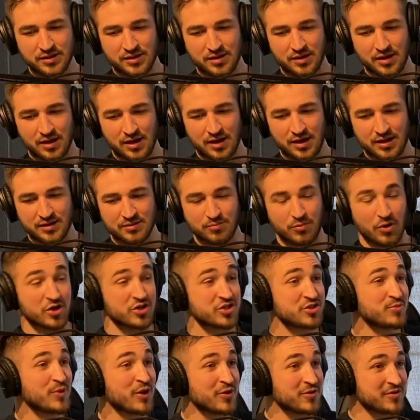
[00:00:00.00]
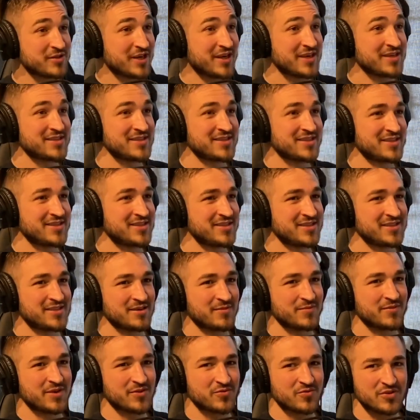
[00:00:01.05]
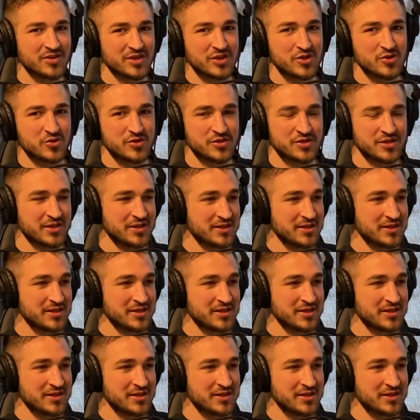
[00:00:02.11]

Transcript: The Marshmallow Test. This is something really interesting.